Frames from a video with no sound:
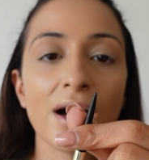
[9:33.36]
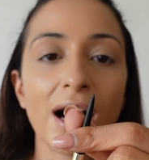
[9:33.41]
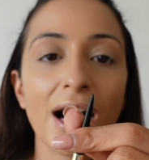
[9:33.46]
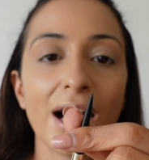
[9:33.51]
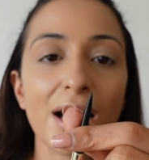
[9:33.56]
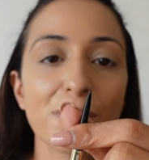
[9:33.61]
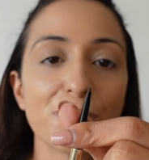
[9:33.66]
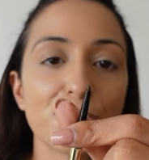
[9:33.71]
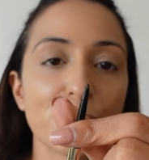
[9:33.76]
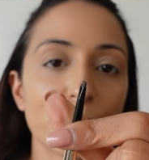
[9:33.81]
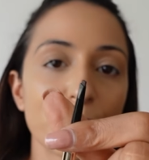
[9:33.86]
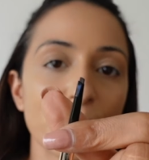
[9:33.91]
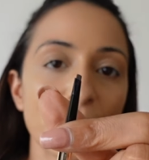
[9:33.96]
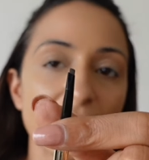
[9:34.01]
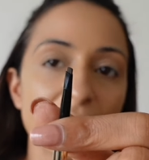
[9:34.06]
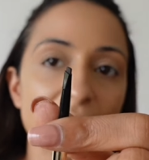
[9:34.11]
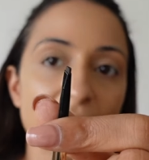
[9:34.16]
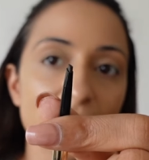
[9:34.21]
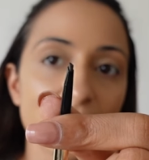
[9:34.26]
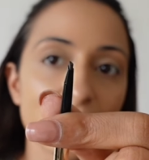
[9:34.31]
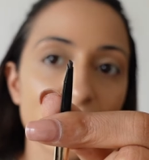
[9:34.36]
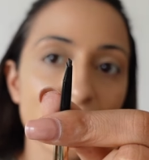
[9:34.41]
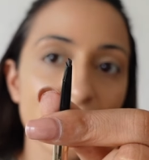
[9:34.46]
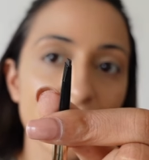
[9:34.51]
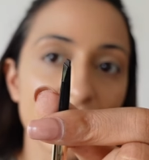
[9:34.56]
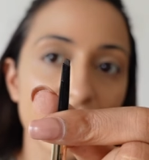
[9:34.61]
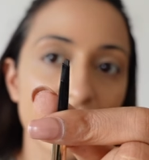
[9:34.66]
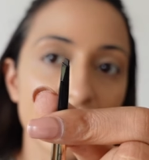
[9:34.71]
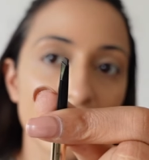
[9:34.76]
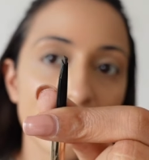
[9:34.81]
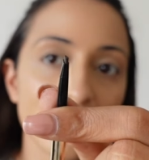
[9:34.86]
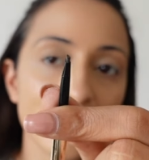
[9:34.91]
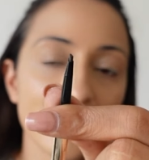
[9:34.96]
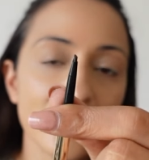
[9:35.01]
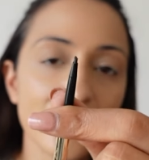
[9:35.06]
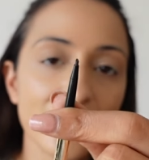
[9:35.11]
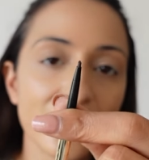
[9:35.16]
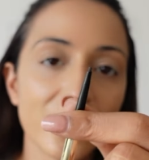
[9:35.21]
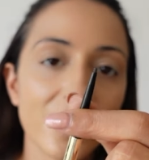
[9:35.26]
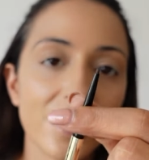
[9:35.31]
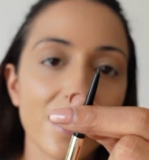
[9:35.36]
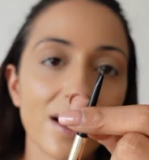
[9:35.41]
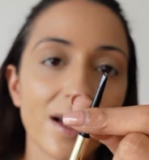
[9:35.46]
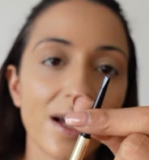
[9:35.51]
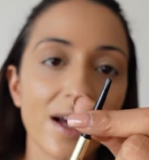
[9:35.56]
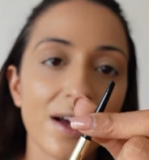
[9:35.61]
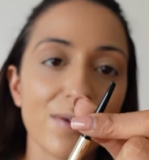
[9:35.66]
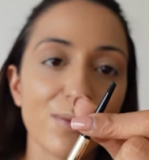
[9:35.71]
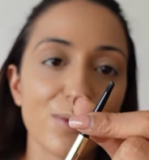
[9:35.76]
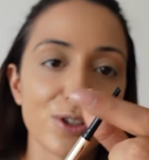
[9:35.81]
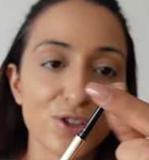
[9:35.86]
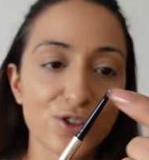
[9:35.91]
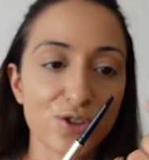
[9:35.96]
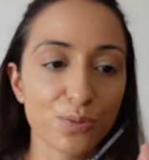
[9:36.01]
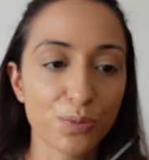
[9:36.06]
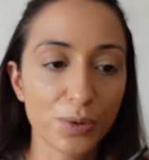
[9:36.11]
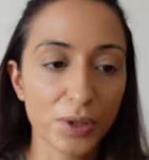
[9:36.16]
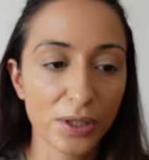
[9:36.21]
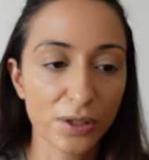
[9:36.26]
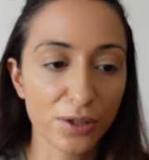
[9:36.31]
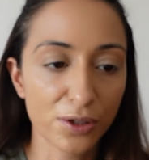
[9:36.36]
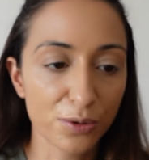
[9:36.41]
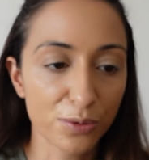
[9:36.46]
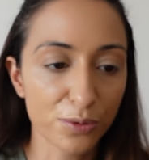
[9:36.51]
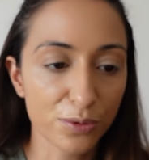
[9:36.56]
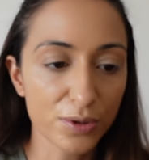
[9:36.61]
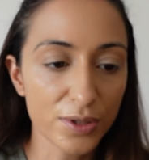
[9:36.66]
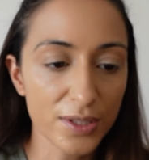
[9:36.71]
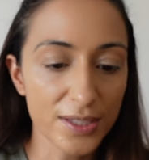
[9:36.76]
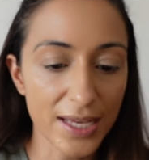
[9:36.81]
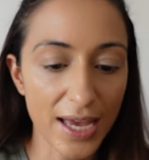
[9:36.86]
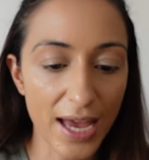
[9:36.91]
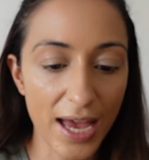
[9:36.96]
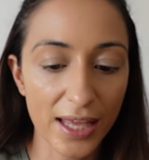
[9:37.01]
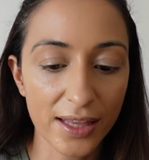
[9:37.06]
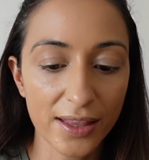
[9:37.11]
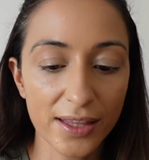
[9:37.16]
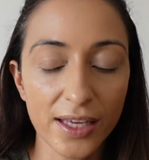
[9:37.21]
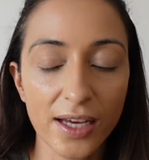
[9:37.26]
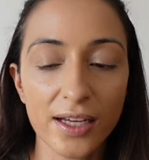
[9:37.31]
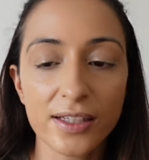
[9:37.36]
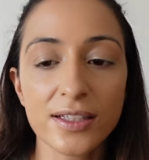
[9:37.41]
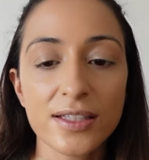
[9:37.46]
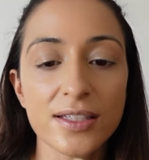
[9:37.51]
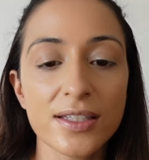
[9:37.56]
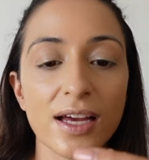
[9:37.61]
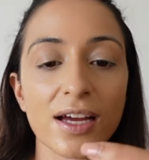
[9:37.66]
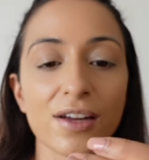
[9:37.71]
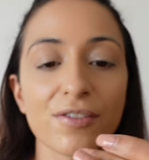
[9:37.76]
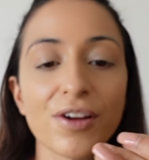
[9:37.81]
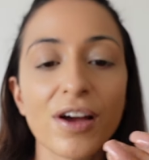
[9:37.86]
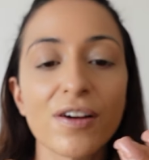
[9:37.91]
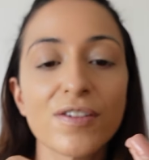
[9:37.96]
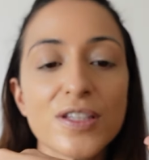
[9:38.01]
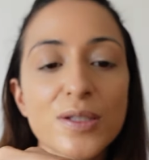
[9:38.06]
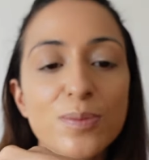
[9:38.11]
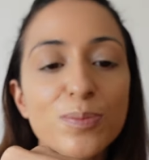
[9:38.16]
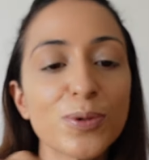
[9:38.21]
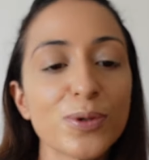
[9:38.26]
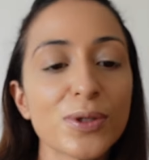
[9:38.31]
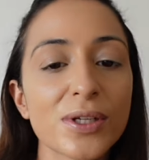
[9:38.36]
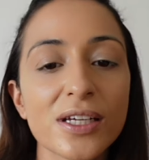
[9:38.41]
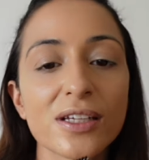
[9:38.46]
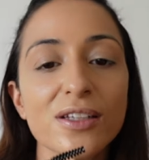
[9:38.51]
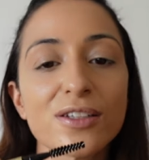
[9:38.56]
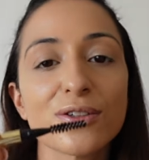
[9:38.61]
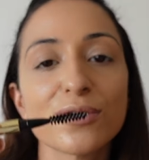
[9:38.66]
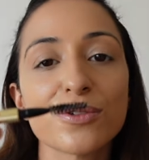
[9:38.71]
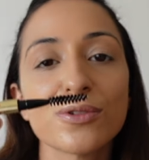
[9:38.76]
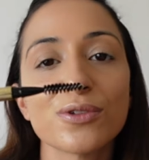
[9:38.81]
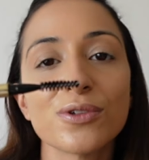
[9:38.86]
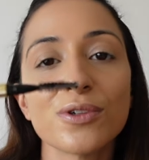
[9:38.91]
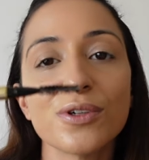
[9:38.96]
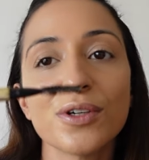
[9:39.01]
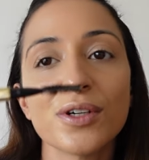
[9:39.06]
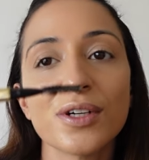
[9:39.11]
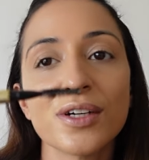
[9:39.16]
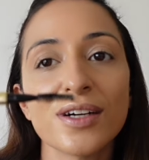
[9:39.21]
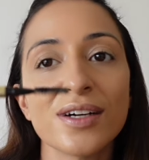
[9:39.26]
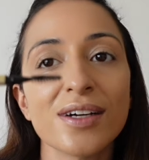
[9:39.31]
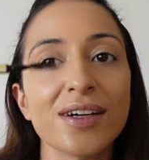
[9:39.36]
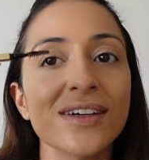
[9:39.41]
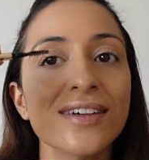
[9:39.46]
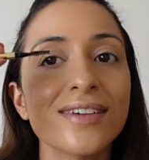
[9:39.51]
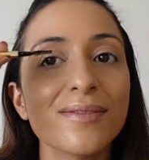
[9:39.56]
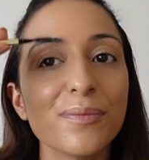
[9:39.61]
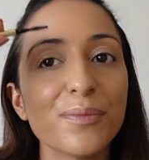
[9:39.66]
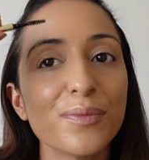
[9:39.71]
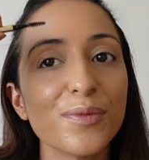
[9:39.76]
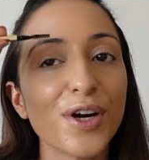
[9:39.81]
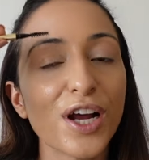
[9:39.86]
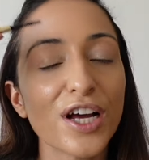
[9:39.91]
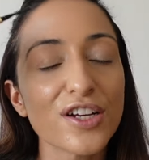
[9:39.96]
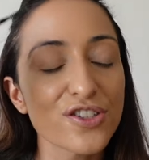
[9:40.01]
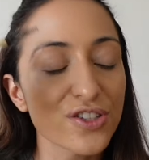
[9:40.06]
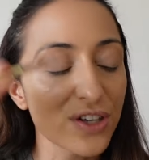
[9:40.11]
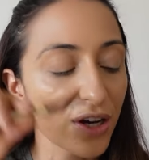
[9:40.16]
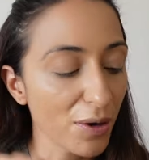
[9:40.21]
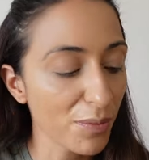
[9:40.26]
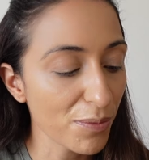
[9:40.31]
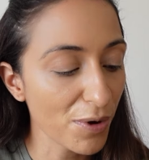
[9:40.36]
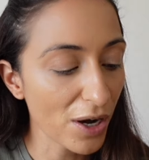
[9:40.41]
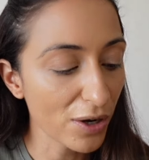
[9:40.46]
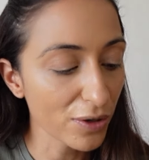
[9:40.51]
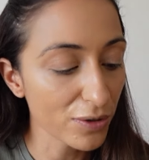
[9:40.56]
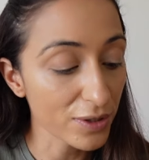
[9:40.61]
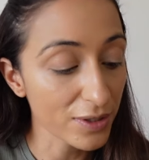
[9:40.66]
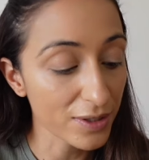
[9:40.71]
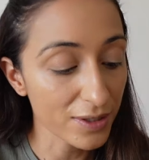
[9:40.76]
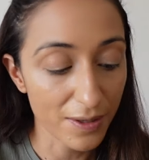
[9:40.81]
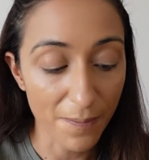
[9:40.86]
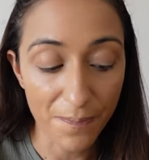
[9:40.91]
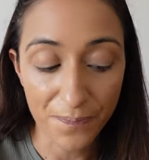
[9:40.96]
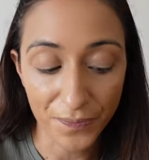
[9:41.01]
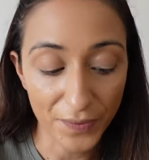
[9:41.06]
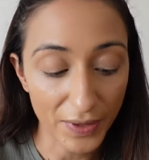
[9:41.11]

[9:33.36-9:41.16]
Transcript: eyebrow pencil here, which we'll use. And the other side, we have a spoolie to brush our brows.